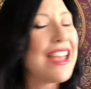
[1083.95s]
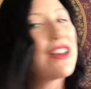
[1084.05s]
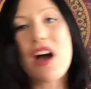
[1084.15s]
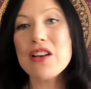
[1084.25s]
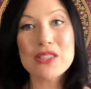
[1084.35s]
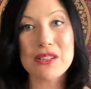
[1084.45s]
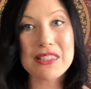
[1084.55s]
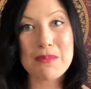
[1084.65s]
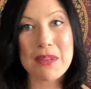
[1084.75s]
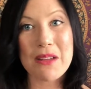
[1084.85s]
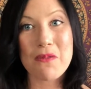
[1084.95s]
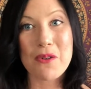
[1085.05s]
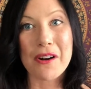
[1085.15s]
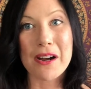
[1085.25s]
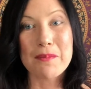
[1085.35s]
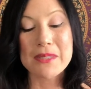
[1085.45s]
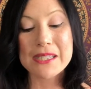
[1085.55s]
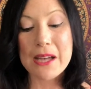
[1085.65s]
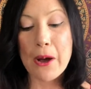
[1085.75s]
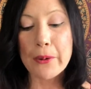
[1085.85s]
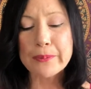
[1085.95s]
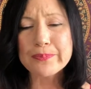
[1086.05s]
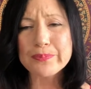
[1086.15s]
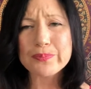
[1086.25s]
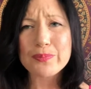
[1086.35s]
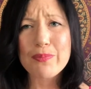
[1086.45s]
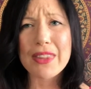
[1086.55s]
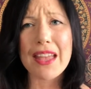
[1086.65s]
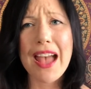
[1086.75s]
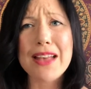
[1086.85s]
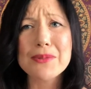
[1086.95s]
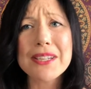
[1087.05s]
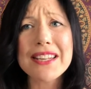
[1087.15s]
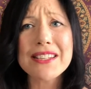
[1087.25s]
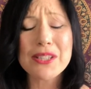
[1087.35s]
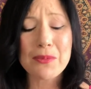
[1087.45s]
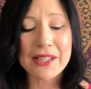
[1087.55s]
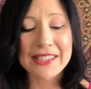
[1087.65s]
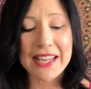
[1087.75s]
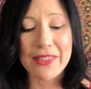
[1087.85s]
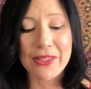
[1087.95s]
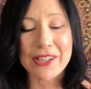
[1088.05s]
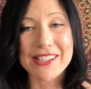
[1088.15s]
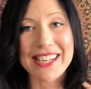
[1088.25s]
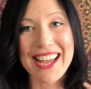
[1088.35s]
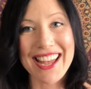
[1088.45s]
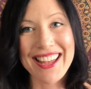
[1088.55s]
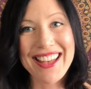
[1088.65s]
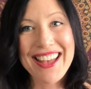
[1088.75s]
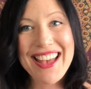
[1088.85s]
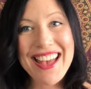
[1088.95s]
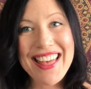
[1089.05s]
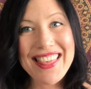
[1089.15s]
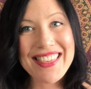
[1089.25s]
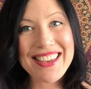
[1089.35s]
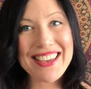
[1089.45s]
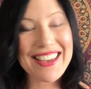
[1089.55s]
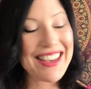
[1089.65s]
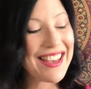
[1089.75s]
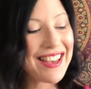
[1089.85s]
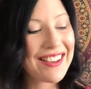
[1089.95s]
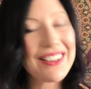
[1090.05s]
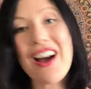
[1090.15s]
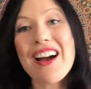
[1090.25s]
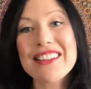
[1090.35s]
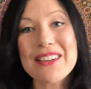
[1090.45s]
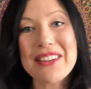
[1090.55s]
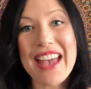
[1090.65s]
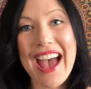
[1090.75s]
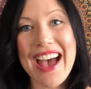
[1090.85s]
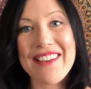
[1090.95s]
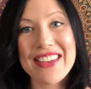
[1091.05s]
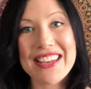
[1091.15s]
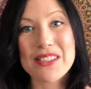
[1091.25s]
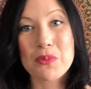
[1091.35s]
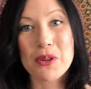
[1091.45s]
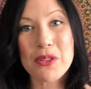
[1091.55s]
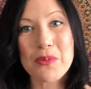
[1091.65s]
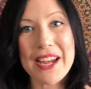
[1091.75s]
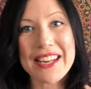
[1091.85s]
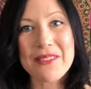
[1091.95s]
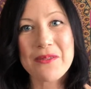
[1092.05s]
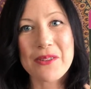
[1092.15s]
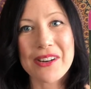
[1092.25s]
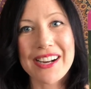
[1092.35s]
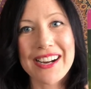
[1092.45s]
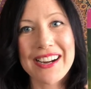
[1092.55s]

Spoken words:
in all sorts of many forms. So as we get into Wednesday and Thursday, the card that we have is Worth Waiting For.